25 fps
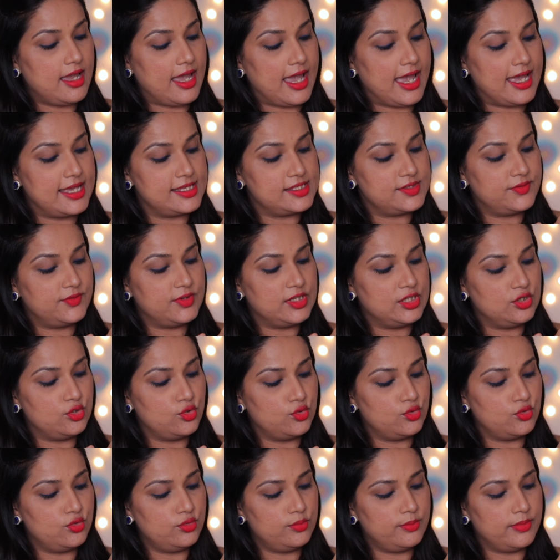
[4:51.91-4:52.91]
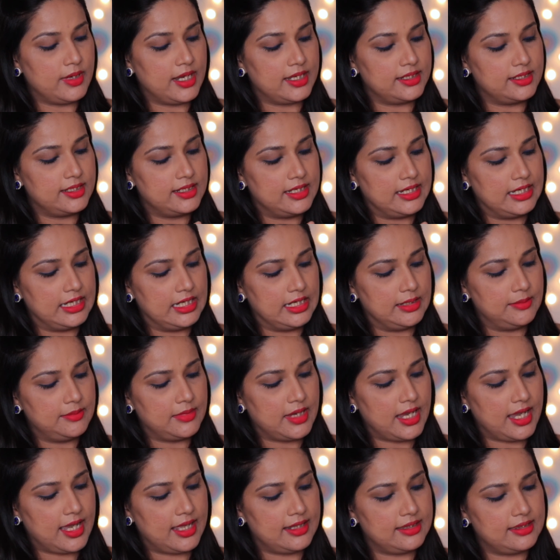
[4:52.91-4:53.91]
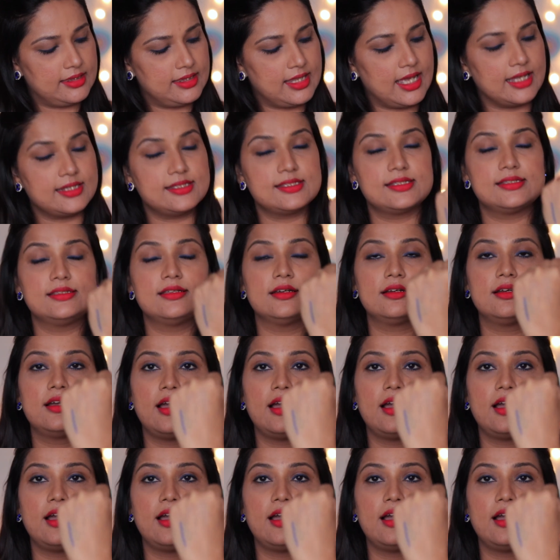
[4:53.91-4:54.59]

as we know by the name, and that's the